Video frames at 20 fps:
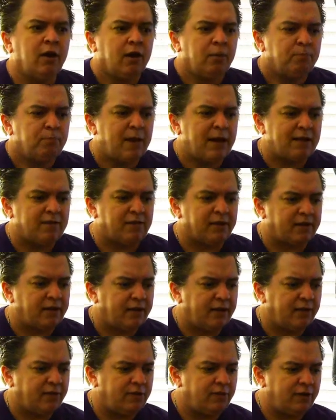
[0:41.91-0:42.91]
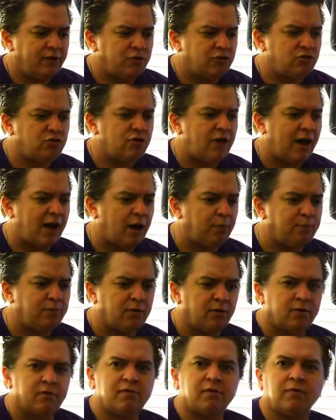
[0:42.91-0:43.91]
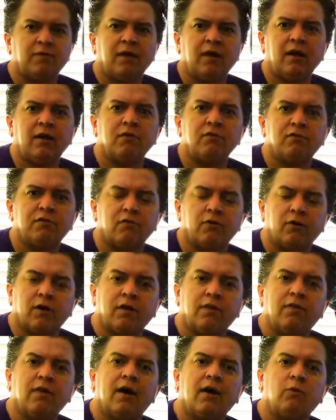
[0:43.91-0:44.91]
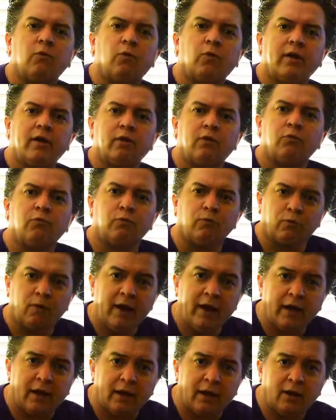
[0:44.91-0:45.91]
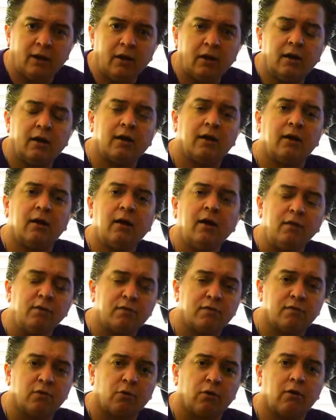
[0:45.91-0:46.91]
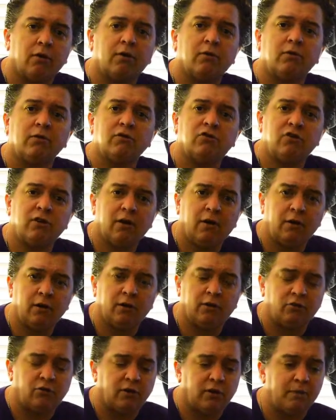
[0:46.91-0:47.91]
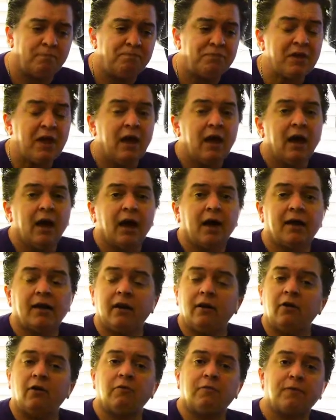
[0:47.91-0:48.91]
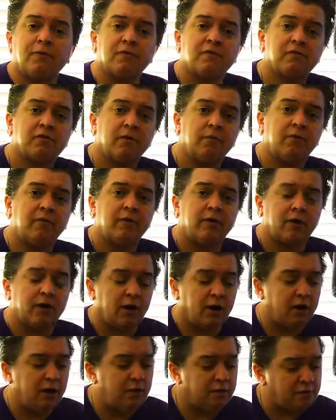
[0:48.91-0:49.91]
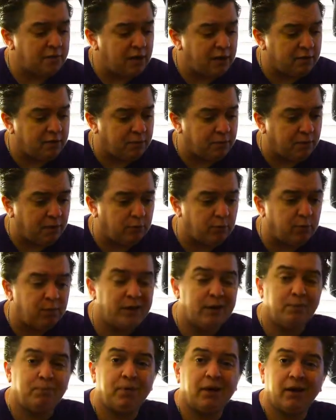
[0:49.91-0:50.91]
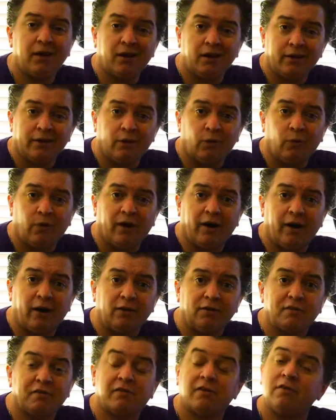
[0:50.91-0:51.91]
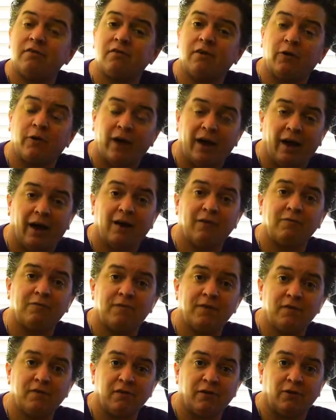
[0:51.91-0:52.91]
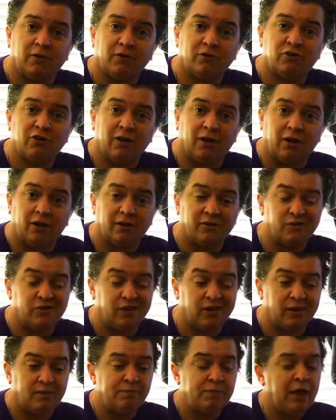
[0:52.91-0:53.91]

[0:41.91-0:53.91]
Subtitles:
basically the chapters of history that we read in historical geology. And I know for some of you guys, it's probably been a little while since you had physical geology.